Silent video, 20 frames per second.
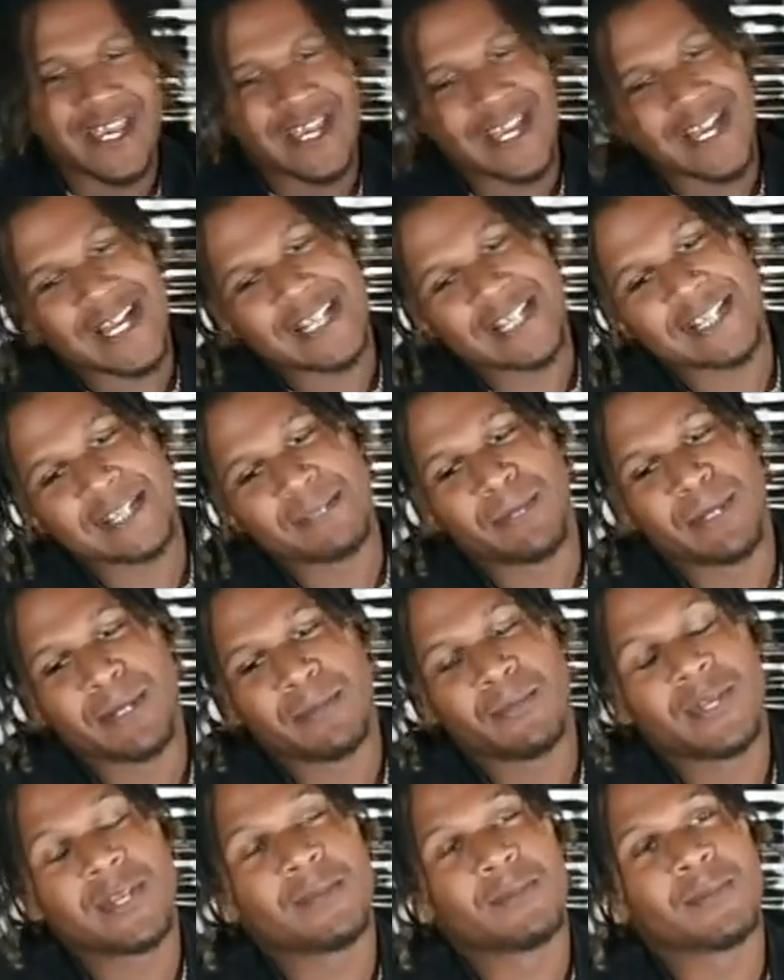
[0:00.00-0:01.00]
Yeah, I just be
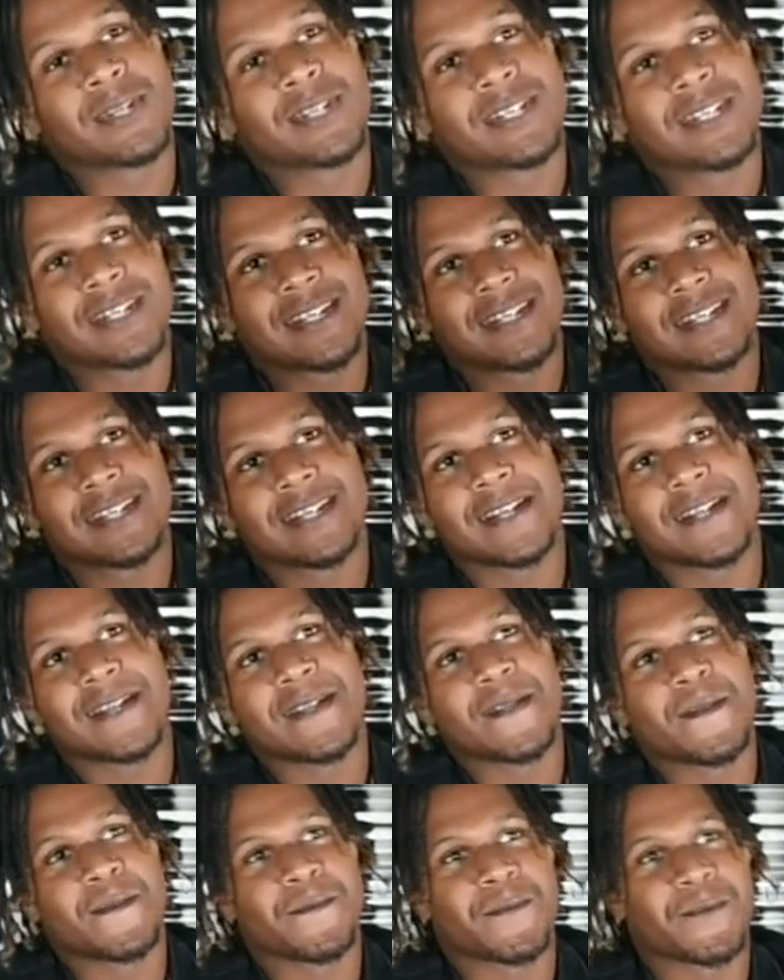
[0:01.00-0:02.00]
me, man.
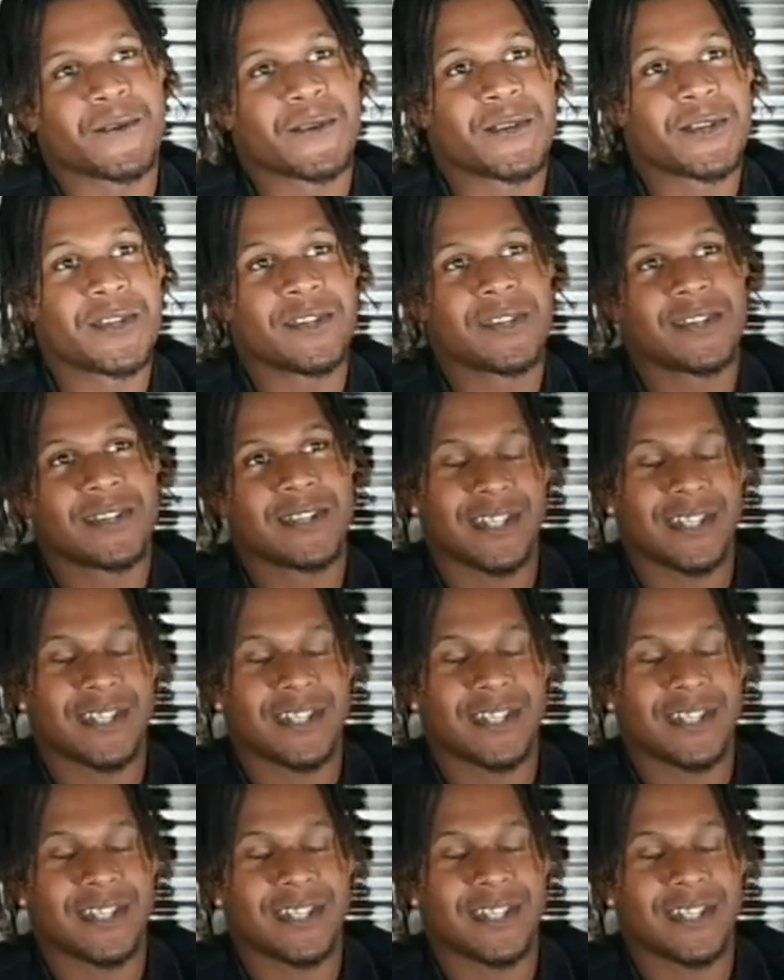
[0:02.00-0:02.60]
For real.